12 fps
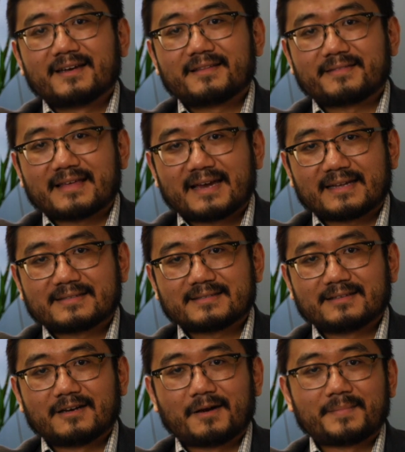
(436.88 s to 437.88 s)
that
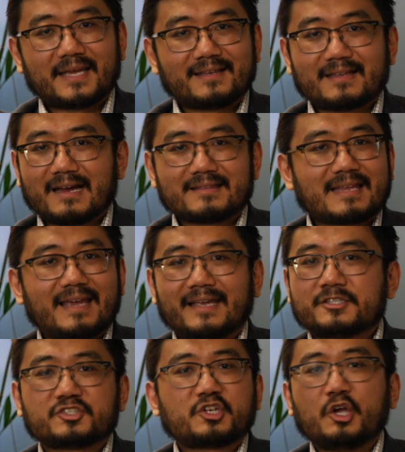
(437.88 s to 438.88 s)

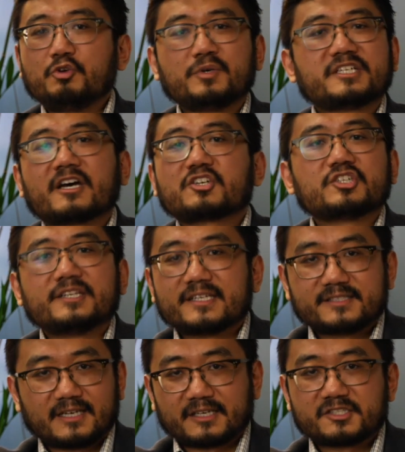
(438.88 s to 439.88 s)
it's too
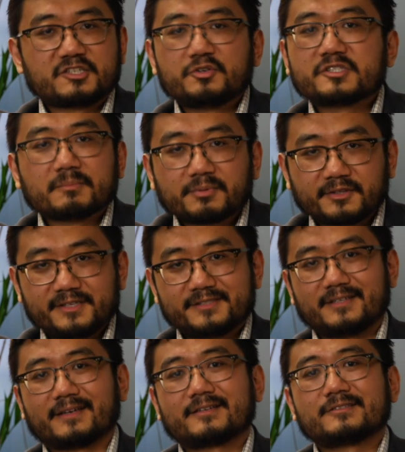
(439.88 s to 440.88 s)
reductionistic, it's too
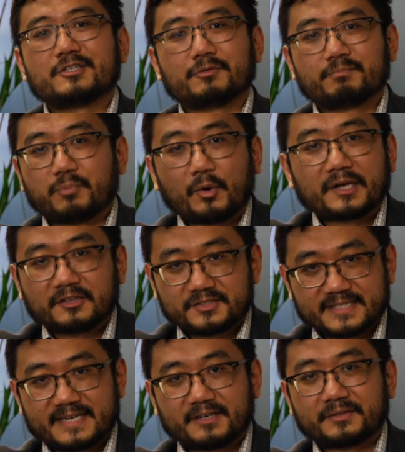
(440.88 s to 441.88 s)
simplistic to boil
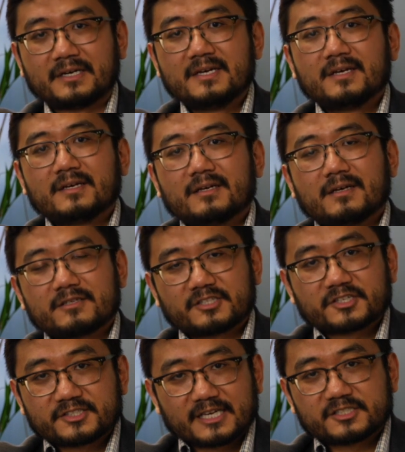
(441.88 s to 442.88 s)
down
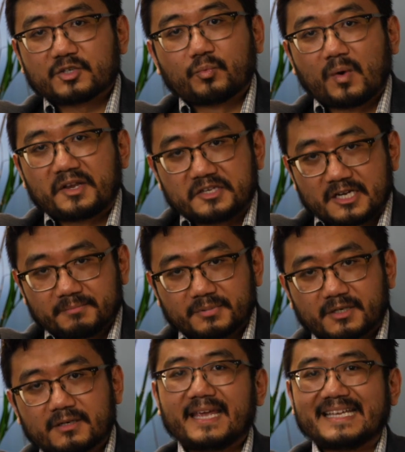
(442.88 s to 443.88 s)
success to one
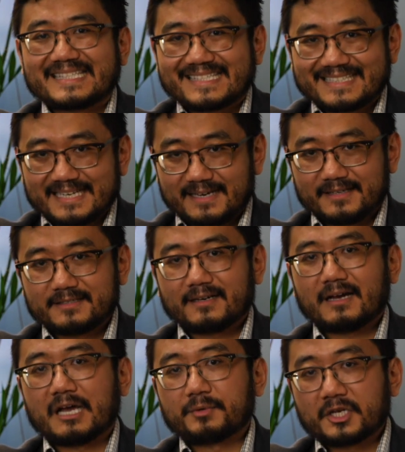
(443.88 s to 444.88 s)
number. Instead,
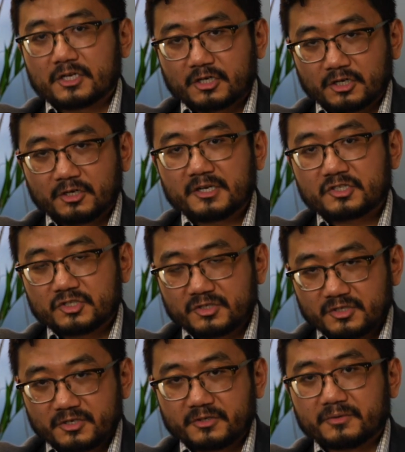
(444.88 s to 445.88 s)
I would encourage
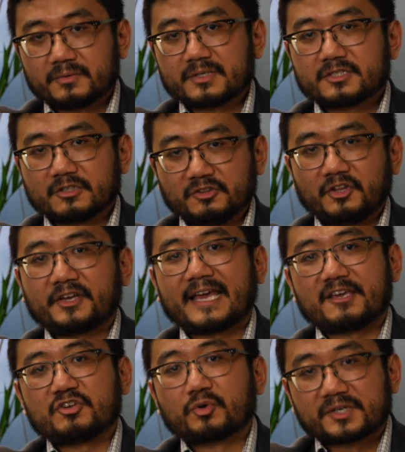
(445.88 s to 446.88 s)
you to look
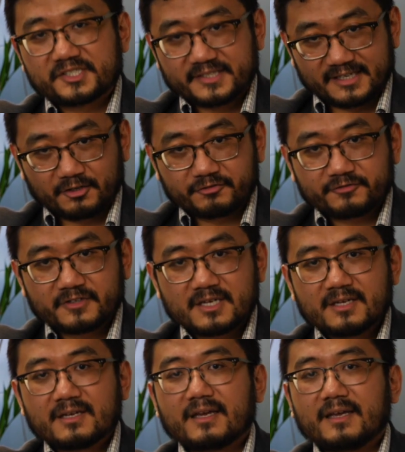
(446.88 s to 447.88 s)
at yourself.
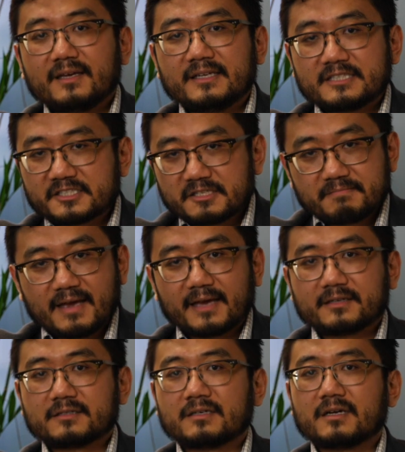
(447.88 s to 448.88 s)
It doesn't
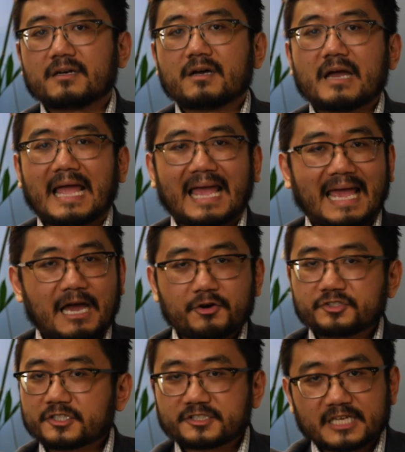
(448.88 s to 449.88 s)
matter how
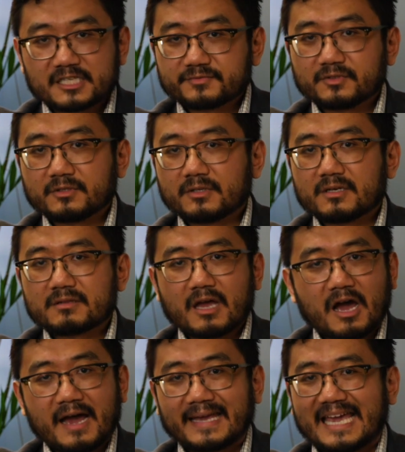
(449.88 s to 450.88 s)
successful
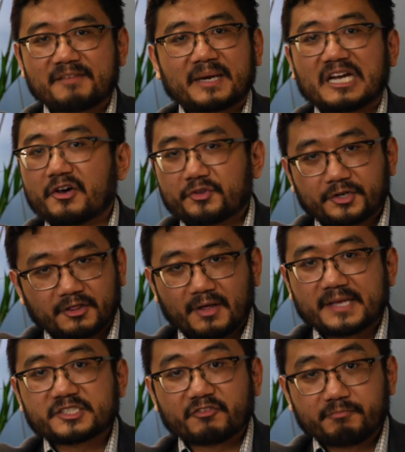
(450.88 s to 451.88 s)
I and my other
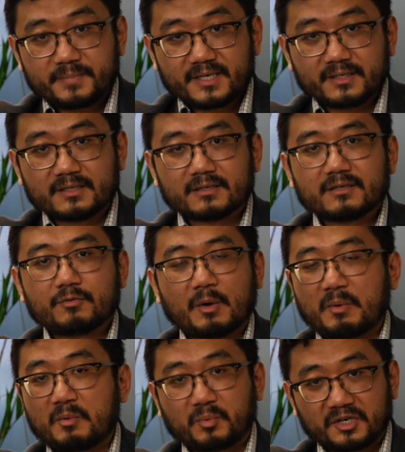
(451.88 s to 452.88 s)
clients have been
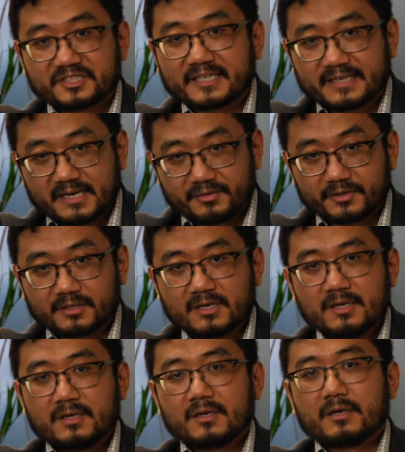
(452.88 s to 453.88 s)
when we work together.
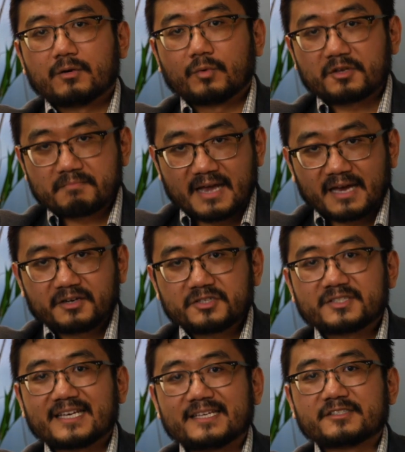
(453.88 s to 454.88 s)
What
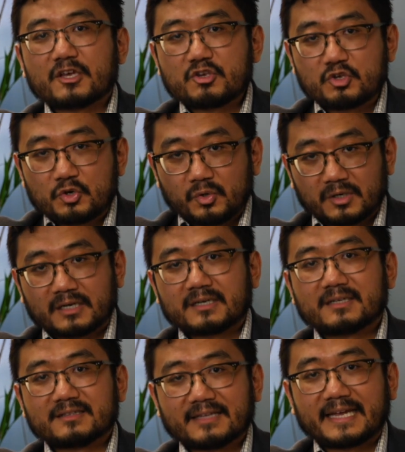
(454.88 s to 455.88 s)
matters is your
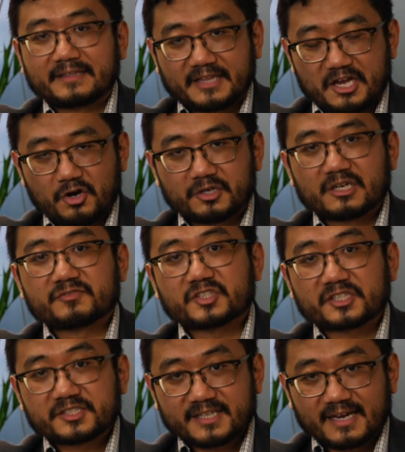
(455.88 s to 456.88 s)
likelihood of
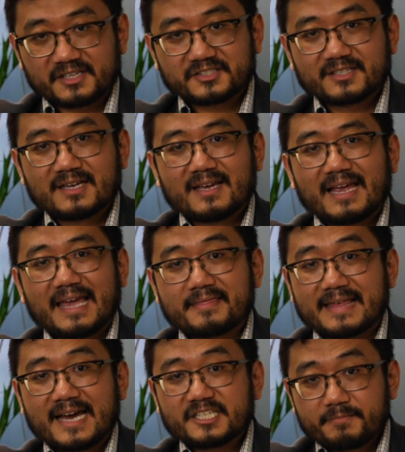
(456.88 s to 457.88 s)
success. And
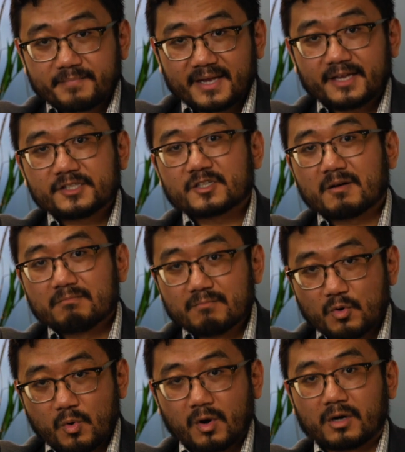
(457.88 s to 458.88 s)
that depends
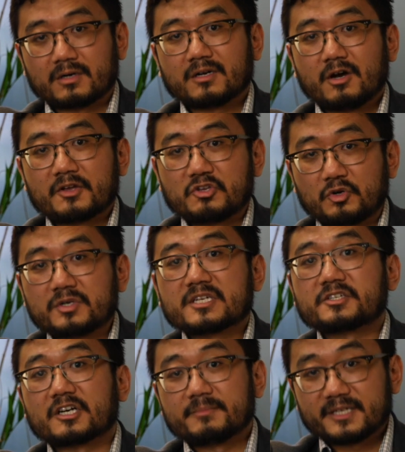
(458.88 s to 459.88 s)
more on your
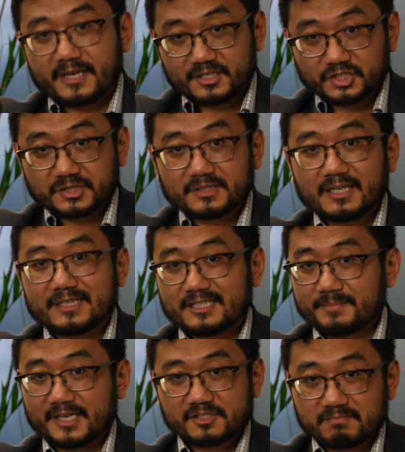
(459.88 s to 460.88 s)
determination. It
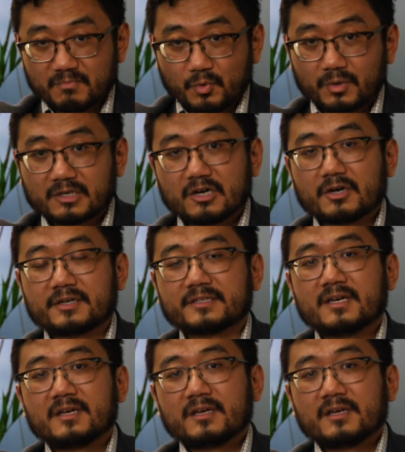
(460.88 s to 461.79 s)
depends more on